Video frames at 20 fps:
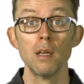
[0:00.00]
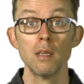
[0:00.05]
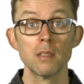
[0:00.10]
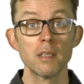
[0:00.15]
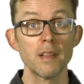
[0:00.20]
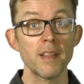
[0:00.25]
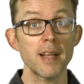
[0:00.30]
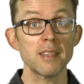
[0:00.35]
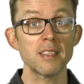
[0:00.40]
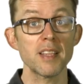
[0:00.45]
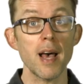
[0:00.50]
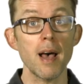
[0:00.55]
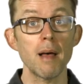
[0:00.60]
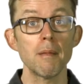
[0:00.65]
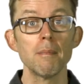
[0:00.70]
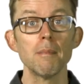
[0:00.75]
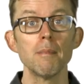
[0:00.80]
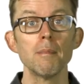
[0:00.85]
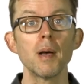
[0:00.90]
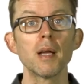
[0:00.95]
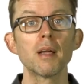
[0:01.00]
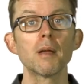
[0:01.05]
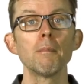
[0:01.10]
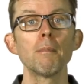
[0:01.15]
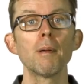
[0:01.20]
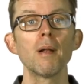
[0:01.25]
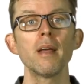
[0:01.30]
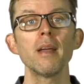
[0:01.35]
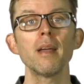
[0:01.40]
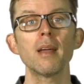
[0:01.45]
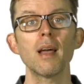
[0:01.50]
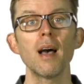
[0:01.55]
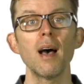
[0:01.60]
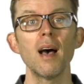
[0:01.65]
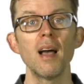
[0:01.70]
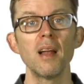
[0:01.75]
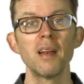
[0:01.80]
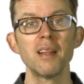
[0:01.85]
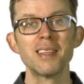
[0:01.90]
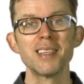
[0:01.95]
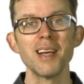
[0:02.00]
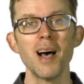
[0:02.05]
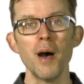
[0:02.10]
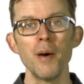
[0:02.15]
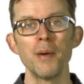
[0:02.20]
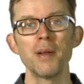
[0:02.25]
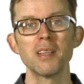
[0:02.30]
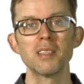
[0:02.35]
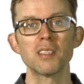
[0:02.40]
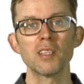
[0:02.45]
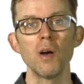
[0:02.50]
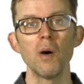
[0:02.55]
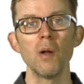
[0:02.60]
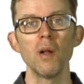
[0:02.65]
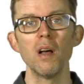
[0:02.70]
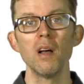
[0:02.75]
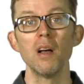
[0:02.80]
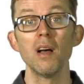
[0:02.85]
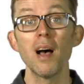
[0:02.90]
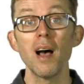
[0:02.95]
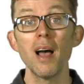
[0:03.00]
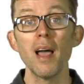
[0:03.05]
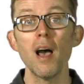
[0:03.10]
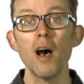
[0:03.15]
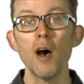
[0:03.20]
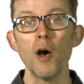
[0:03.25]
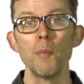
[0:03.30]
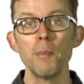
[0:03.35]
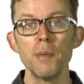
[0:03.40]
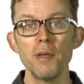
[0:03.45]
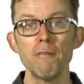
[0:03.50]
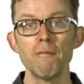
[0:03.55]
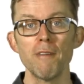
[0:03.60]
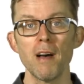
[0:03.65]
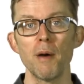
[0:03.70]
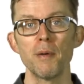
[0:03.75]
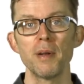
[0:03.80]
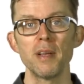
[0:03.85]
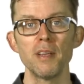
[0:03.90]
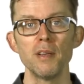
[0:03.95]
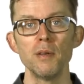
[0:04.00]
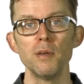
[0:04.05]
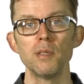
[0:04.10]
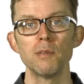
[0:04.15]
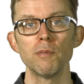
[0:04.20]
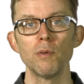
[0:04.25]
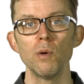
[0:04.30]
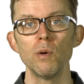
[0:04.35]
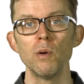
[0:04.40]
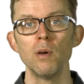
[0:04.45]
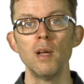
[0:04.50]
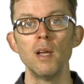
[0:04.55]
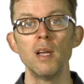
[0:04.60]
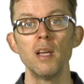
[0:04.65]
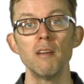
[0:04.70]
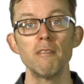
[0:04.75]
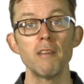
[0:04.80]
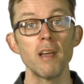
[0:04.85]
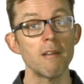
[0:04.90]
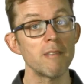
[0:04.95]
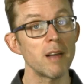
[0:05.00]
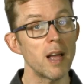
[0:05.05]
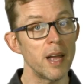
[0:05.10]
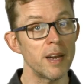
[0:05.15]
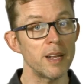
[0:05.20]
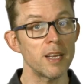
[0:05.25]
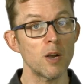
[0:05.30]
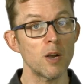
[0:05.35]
So that's that, my complete guide to owning solar. I hope you found it useful. If you have any